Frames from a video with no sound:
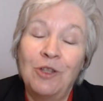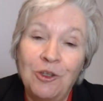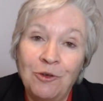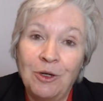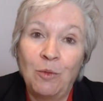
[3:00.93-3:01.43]
with
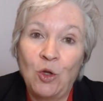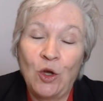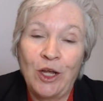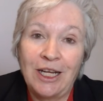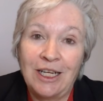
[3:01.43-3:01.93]
your
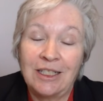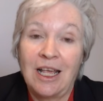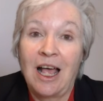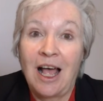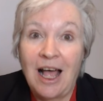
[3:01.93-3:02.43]
employees.
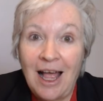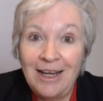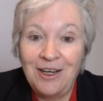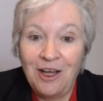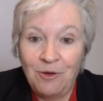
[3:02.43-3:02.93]

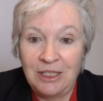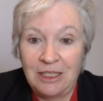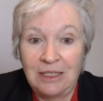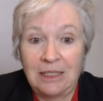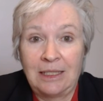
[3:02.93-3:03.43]
I know it's
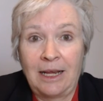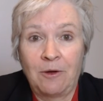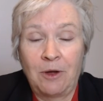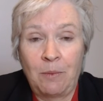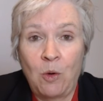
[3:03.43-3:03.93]
a
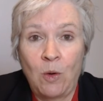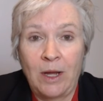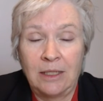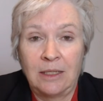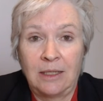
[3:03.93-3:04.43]
scary
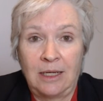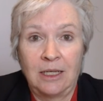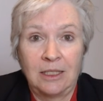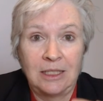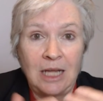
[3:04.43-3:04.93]
point
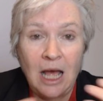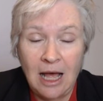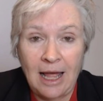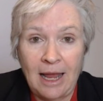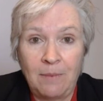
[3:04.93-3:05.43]
in
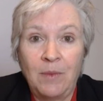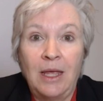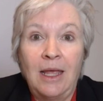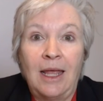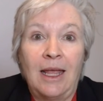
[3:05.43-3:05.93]
time,
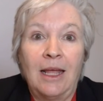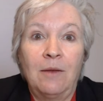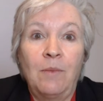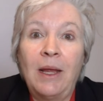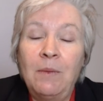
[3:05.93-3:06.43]

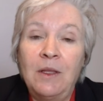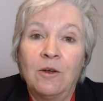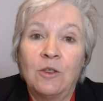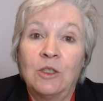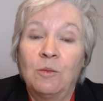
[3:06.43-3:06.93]
and maybe
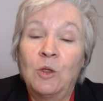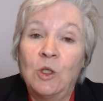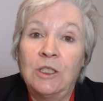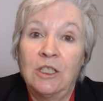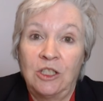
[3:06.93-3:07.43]
there are some
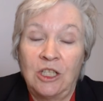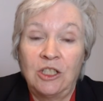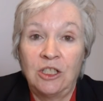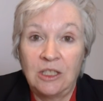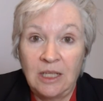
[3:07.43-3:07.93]
good
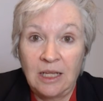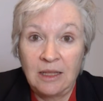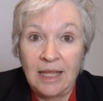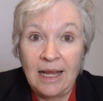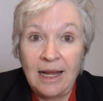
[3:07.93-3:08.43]
suggestions that
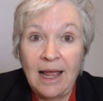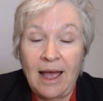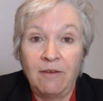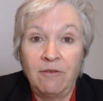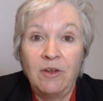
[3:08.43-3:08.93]
they
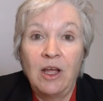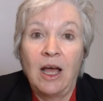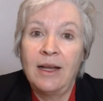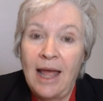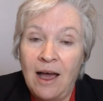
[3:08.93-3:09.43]
have
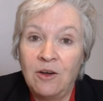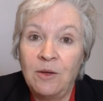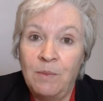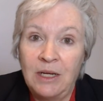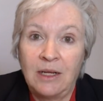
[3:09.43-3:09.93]
on how to
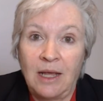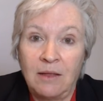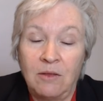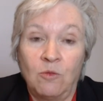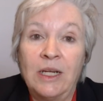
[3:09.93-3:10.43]

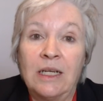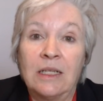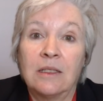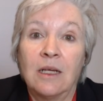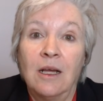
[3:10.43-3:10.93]
mitigate the risk.